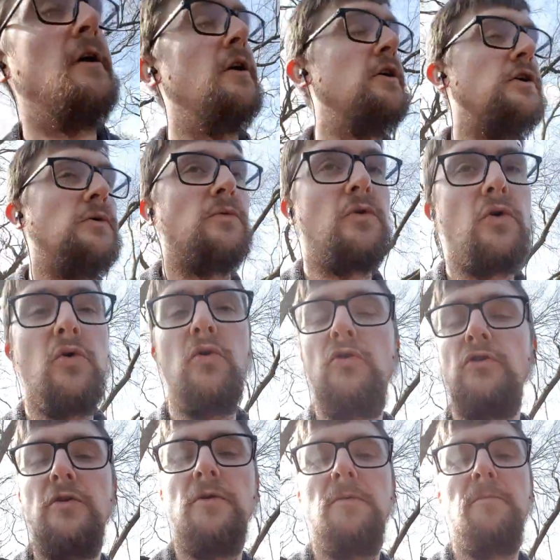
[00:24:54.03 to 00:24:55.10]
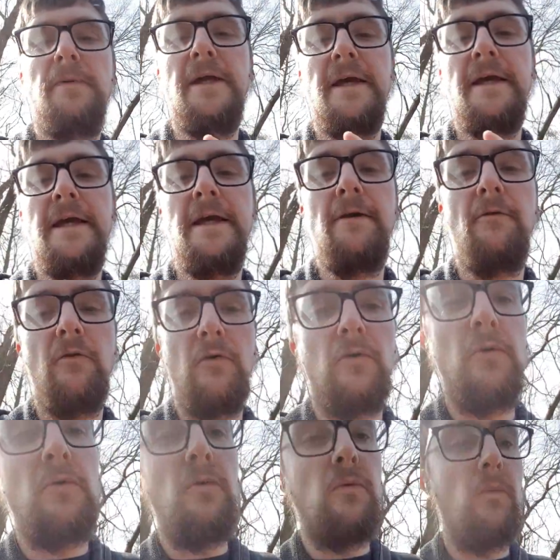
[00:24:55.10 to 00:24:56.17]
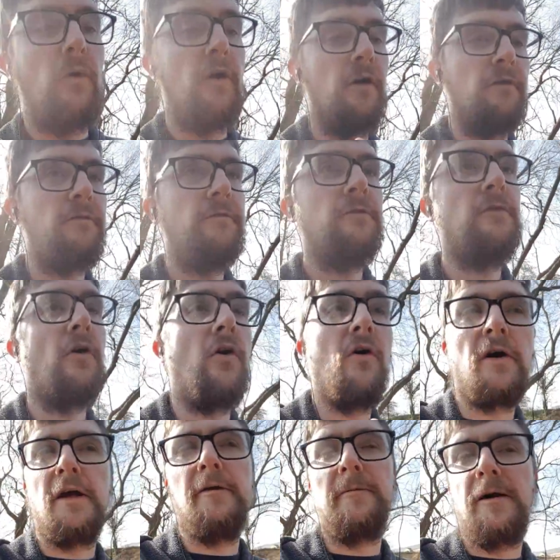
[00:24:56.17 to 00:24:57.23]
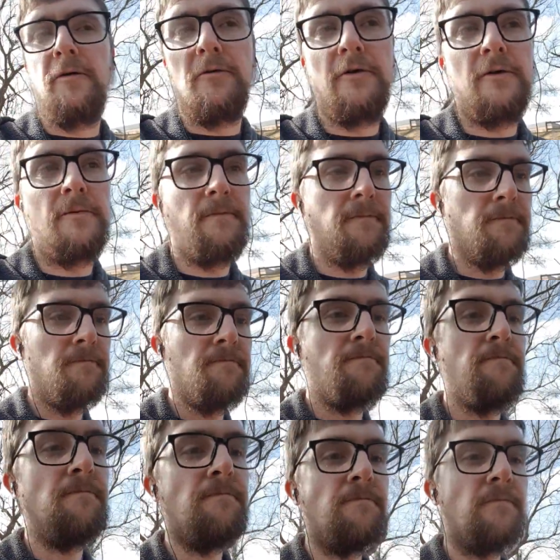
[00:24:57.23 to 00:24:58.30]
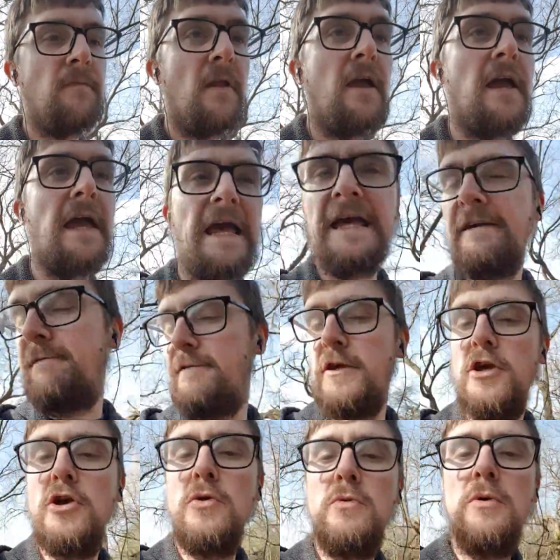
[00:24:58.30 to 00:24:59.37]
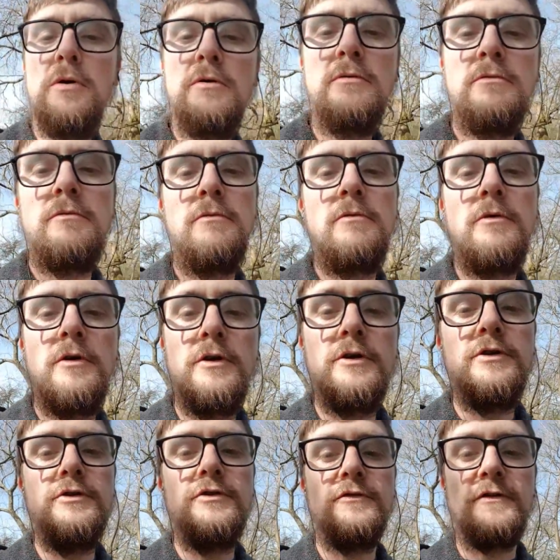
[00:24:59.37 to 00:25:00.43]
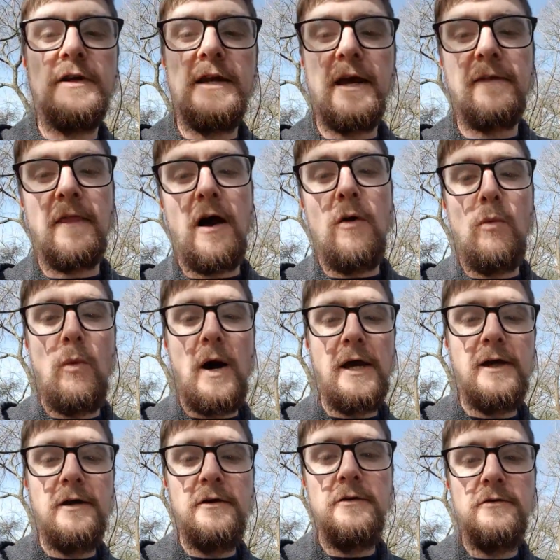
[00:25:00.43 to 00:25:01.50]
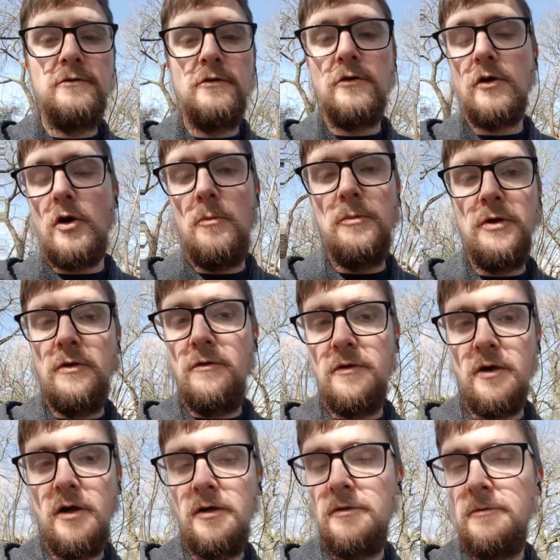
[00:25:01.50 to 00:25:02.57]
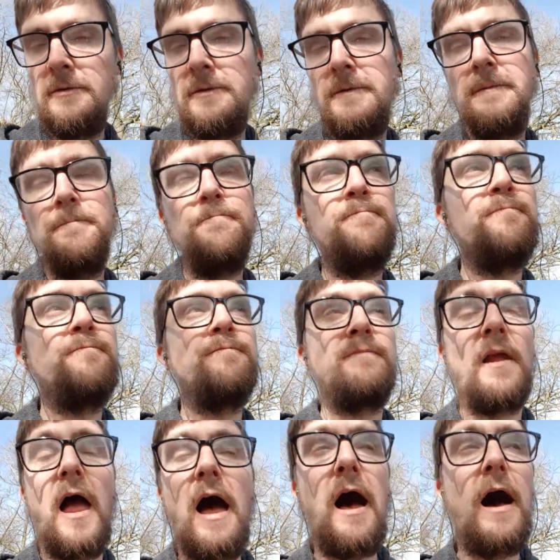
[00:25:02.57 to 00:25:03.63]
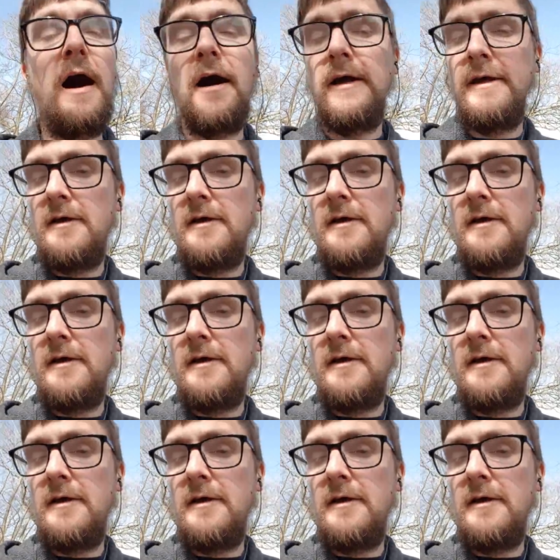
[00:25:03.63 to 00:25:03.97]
you could be a hero worth talking about. If you just connect that wire to the computer, I